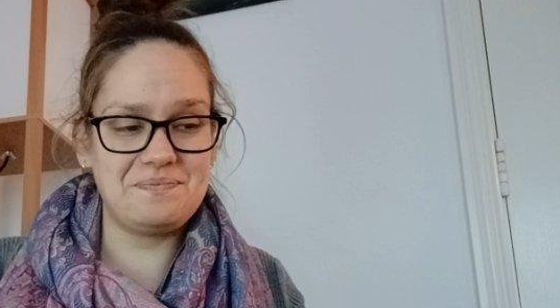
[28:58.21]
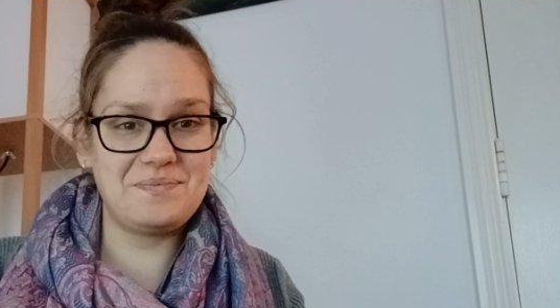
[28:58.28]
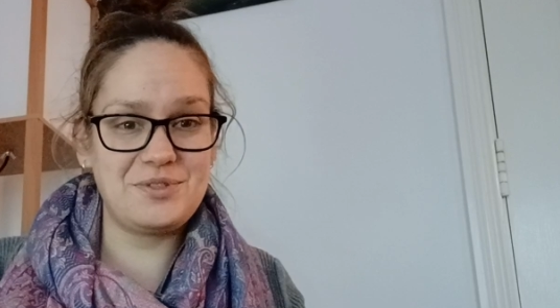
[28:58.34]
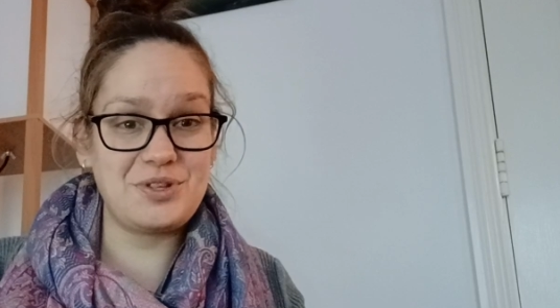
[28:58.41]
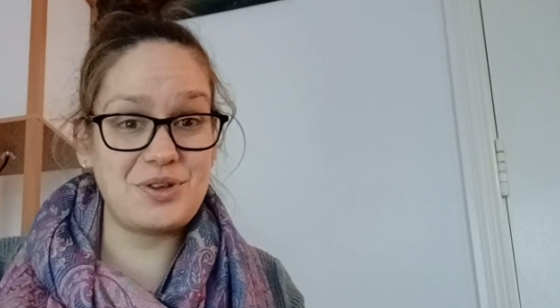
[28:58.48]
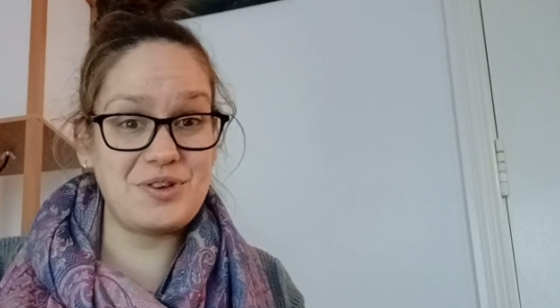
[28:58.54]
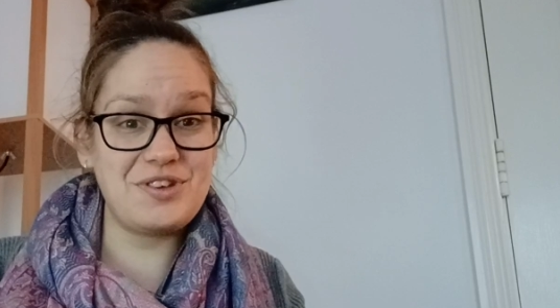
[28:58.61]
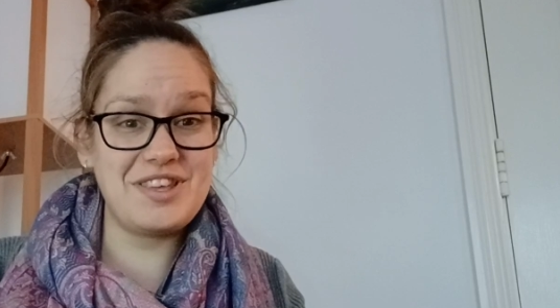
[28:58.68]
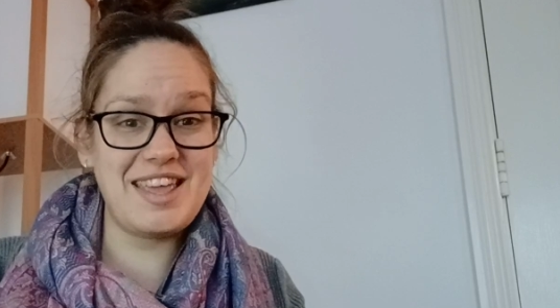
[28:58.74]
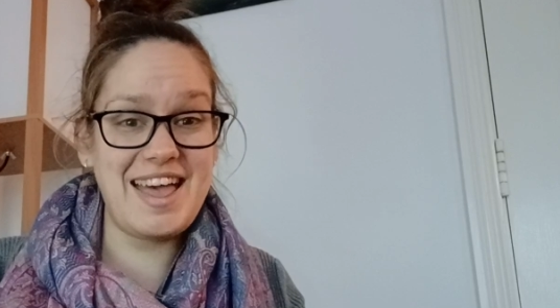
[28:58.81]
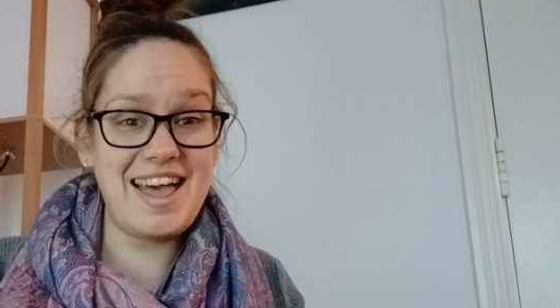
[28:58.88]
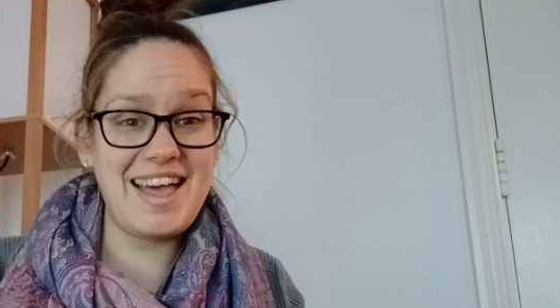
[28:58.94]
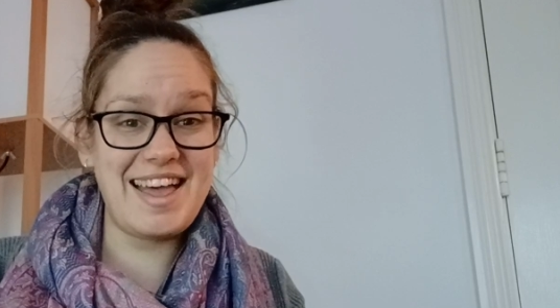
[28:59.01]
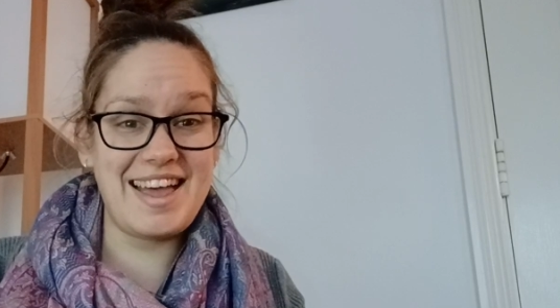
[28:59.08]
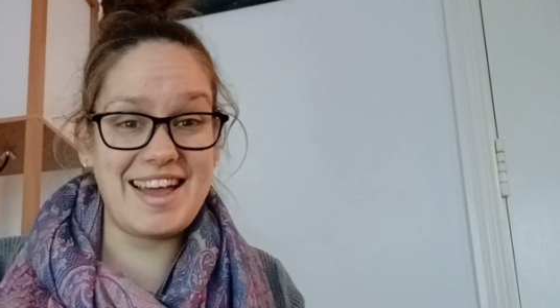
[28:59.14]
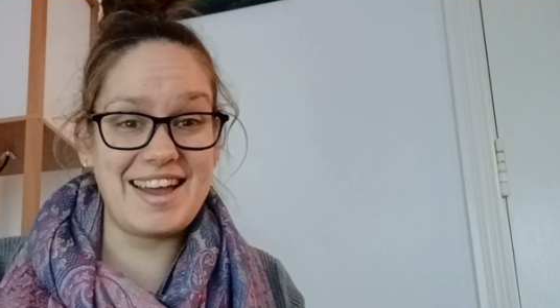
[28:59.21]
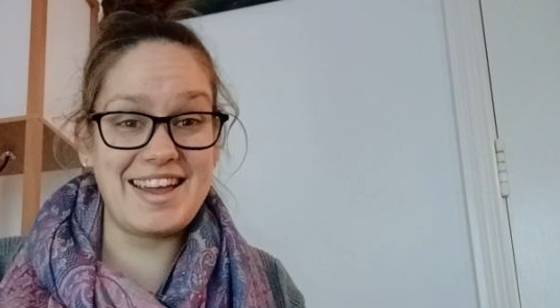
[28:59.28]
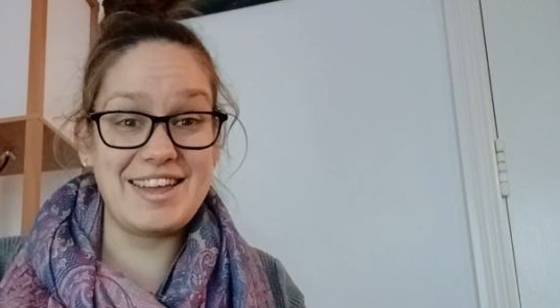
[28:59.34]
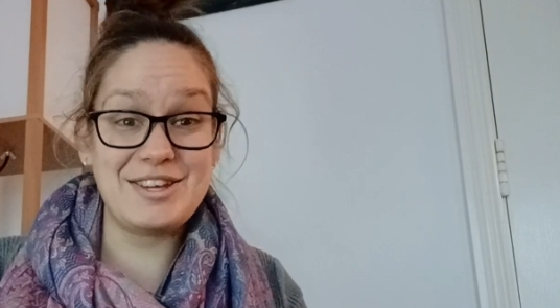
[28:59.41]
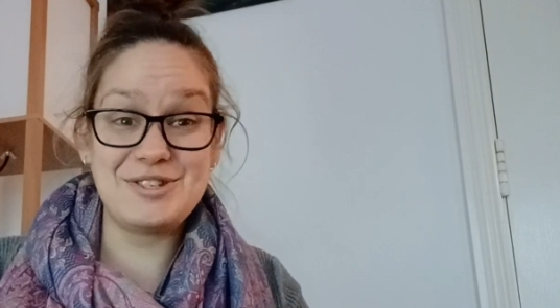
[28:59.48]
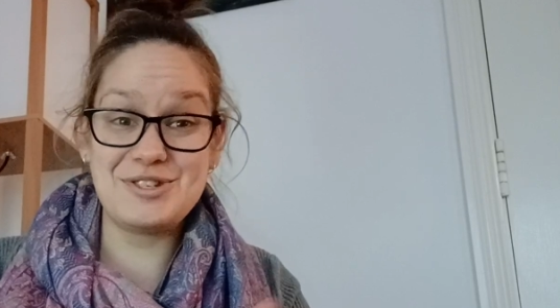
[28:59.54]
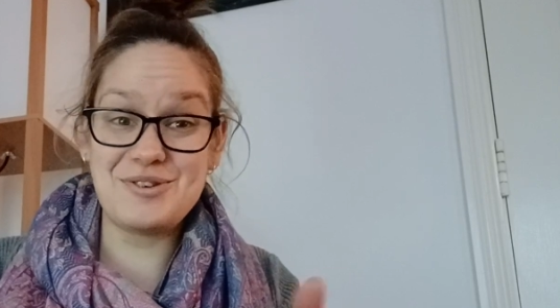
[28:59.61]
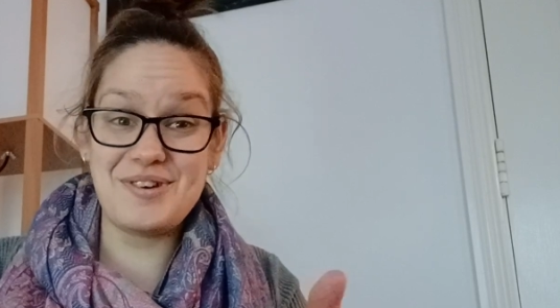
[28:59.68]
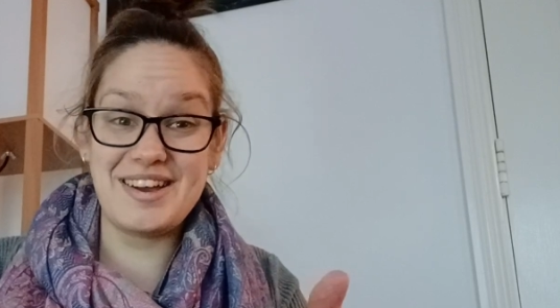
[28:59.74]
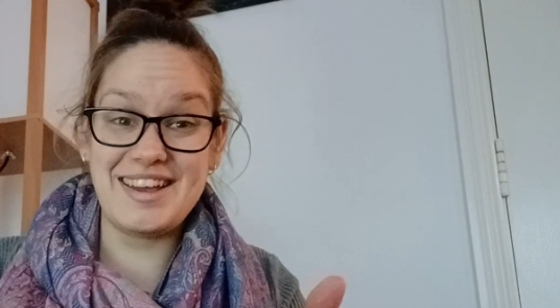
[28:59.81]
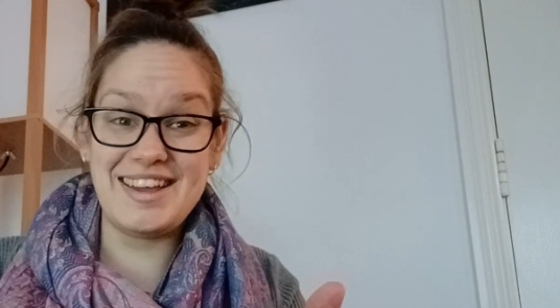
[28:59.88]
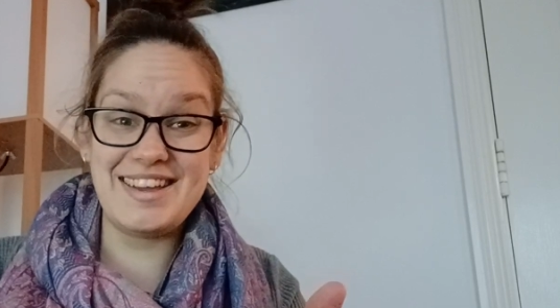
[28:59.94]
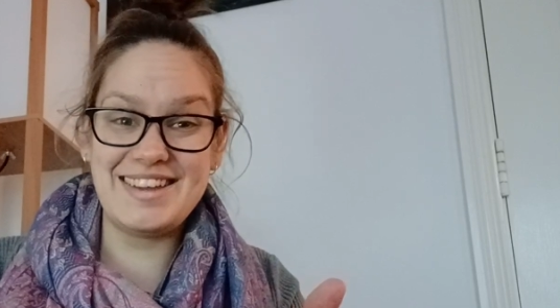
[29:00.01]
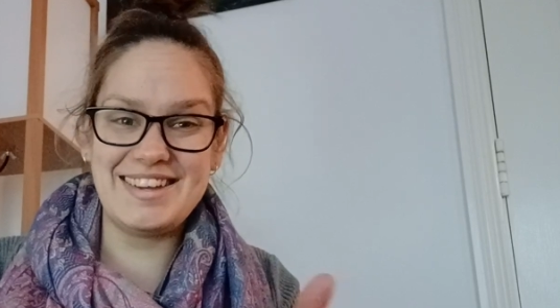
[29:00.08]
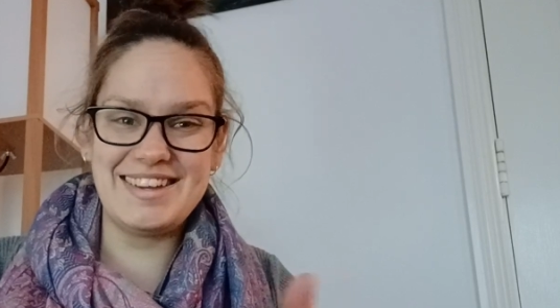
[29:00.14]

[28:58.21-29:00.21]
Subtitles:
So yeah, enjoy.